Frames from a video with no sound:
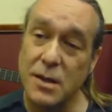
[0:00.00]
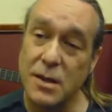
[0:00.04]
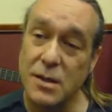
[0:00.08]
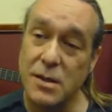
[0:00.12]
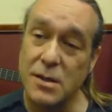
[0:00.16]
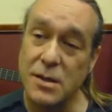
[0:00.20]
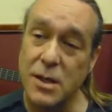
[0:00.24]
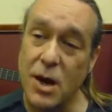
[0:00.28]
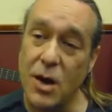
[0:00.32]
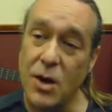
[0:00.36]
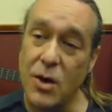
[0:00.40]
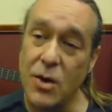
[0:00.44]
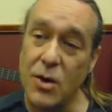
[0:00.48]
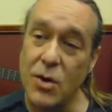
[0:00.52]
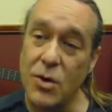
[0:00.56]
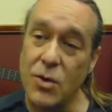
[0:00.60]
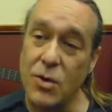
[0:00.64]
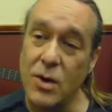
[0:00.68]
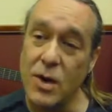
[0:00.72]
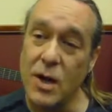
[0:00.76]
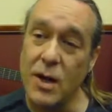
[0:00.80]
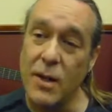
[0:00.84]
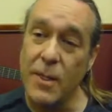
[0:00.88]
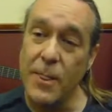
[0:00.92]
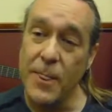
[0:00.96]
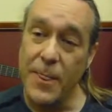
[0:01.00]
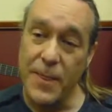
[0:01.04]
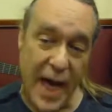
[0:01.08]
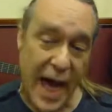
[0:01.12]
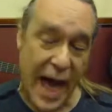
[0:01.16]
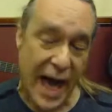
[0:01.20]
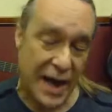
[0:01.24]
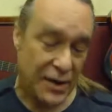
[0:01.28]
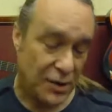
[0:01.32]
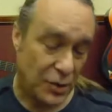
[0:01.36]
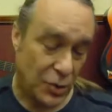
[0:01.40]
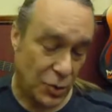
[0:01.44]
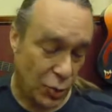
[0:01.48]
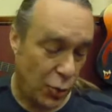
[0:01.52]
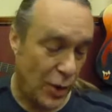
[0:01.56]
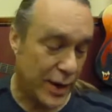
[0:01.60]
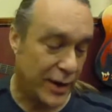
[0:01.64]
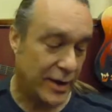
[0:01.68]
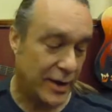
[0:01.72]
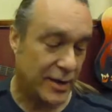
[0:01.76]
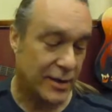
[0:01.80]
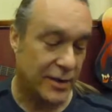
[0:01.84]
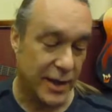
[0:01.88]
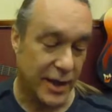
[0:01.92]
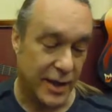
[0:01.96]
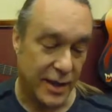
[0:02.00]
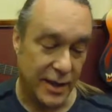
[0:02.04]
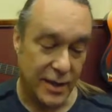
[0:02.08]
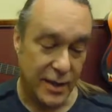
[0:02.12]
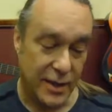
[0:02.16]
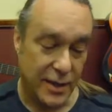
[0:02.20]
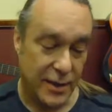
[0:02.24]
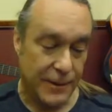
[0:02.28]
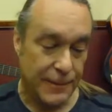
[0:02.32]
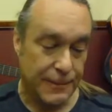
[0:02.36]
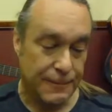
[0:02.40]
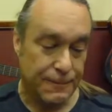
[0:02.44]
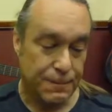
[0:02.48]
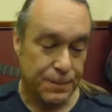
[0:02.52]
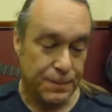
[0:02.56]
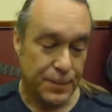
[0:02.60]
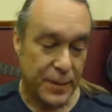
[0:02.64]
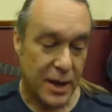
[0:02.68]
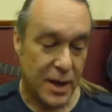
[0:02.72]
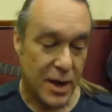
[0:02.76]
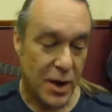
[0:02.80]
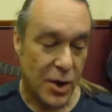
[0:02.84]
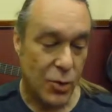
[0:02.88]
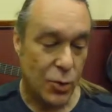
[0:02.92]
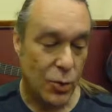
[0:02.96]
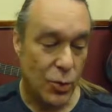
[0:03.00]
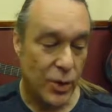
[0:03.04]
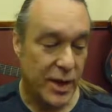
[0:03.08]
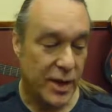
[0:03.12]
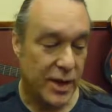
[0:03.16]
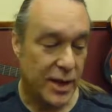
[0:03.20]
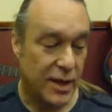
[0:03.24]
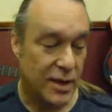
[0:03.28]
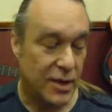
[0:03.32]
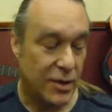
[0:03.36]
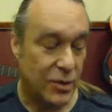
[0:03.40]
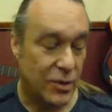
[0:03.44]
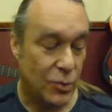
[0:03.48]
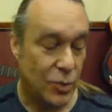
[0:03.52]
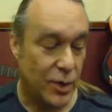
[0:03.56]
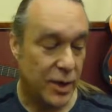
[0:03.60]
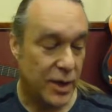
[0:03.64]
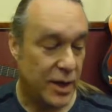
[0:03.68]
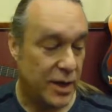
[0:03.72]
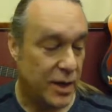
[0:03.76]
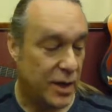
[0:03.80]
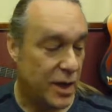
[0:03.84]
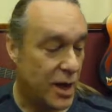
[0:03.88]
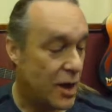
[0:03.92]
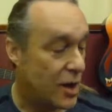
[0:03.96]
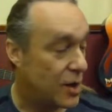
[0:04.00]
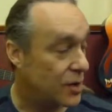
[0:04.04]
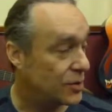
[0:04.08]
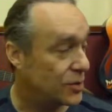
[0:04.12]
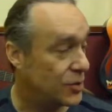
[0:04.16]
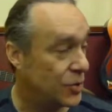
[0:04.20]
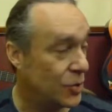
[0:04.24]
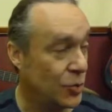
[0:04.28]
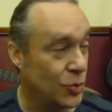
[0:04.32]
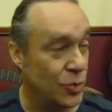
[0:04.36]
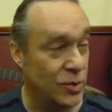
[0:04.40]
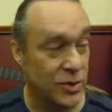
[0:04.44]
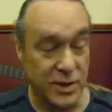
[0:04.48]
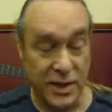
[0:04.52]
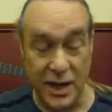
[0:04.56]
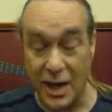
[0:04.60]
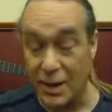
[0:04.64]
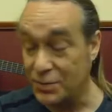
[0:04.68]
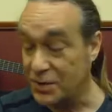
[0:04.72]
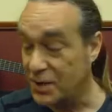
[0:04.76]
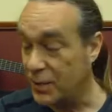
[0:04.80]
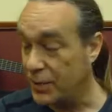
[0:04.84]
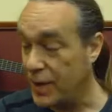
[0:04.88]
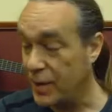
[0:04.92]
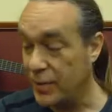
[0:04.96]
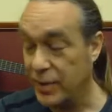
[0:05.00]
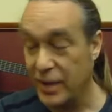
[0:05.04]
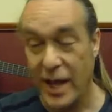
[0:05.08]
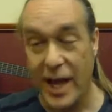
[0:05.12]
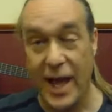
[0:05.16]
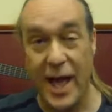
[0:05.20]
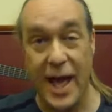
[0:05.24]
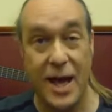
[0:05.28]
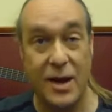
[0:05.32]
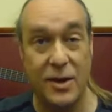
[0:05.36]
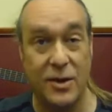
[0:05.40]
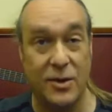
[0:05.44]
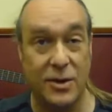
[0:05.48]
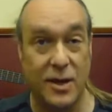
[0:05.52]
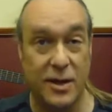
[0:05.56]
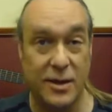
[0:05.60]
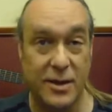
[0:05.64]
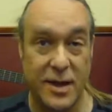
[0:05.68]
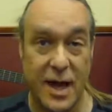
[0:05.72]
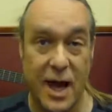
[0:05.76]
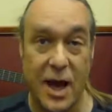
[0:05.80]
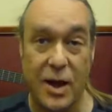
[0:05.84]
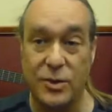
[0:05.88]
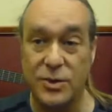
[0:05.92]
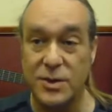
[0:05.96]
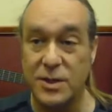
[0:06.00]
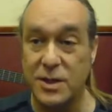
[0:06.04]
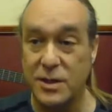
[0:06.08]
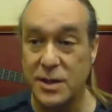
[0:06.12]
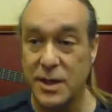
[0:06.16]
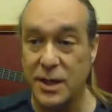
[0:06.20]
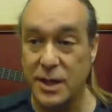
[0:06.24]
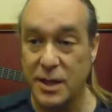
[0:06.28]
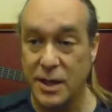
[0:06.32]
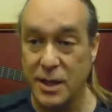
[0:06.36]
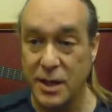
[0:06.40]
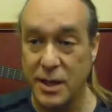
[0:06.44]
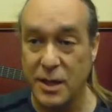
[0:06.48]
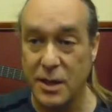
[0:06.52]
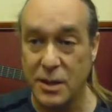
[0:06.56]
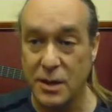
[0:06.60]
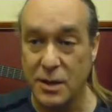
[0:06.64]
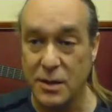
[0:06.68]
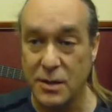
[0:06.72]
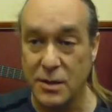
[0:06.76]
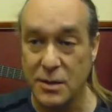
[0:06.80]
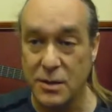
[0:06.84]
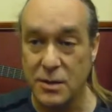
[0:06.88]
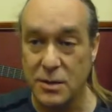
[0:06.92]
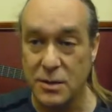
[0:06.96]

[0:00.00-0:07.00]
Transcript: So that quickly, you know, we can, we are tooled up to be able to handle a thousand a year.